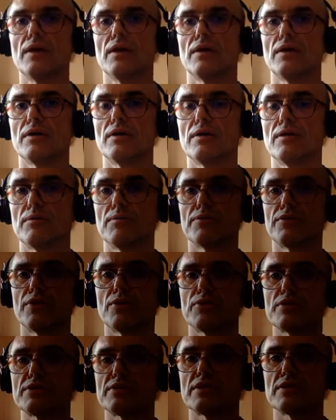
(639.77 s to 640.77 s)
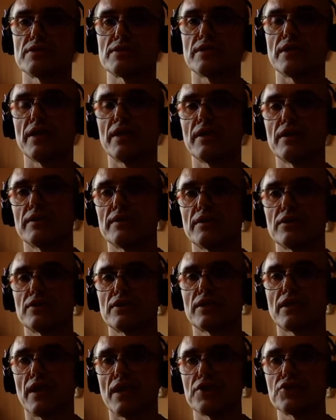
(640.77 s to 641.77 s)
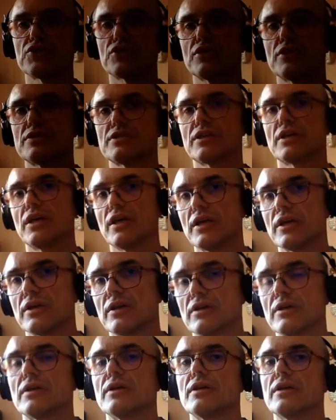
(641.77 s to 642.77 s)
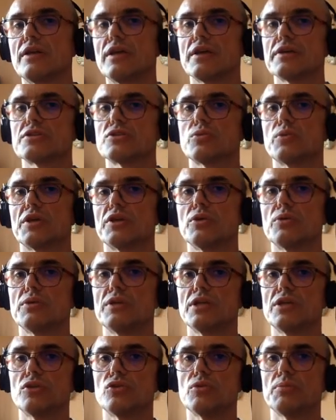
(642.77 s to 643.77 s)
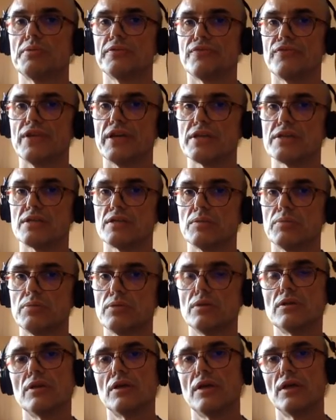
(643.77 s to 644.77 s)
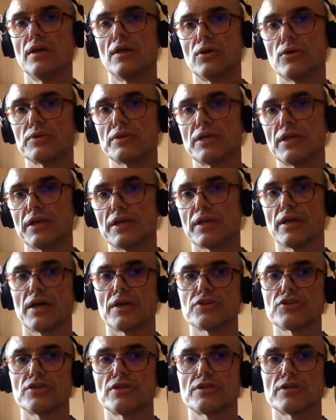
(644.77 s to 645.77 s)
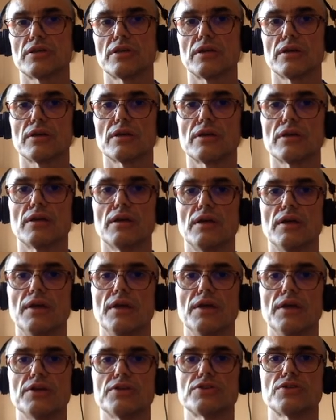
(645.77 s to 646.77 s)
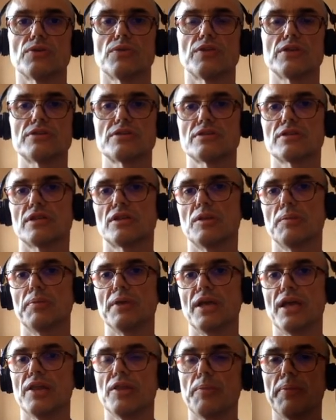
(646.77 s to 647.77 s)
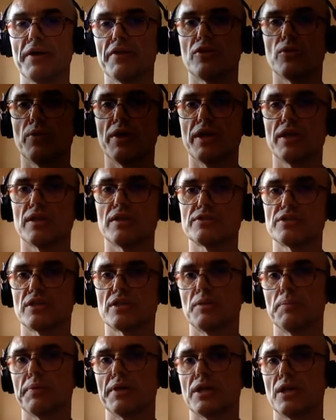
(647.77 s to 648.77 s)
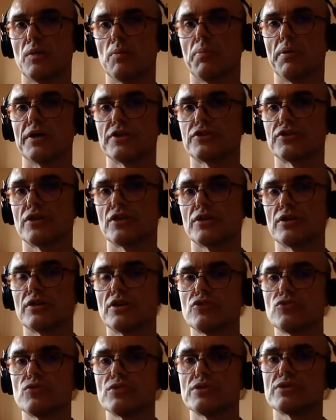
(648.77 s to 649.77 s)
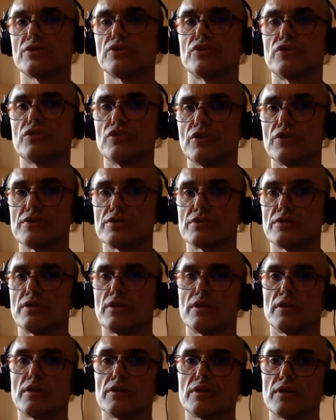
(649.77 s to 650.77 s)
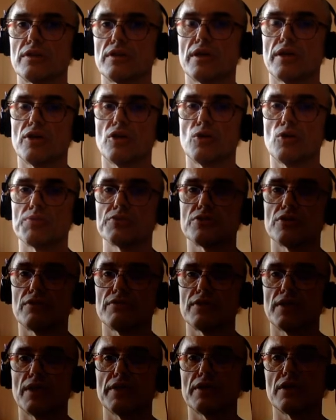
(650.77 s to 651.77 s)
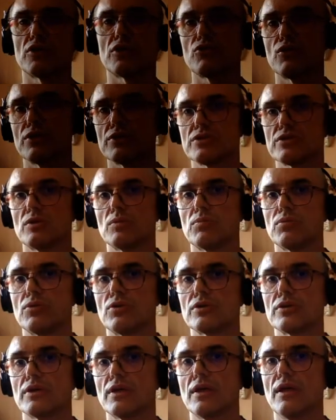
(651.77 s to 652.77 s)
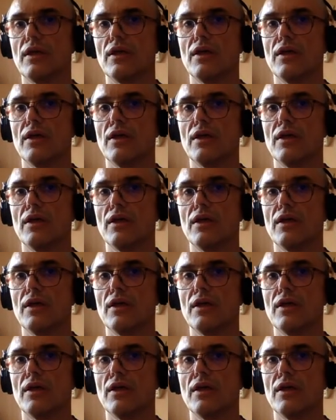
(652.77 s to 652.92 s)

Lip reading: There is a saying that cash is king. Yes, when you need to be flexible, really cash is king. So this is a typical, and by the way, it is a typical pattern in recent years that I observed like across the board.